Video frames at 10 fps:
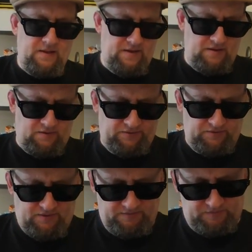And then it
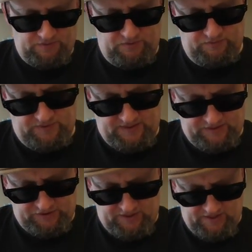also comes with two
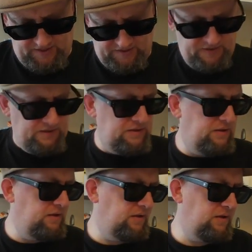sachets
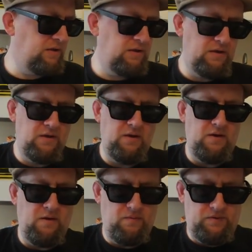
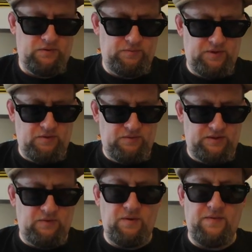which we don't
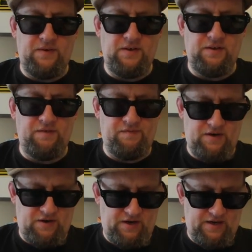deal with until the
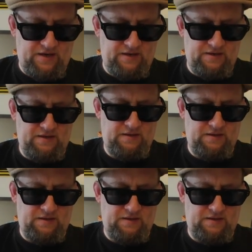very end.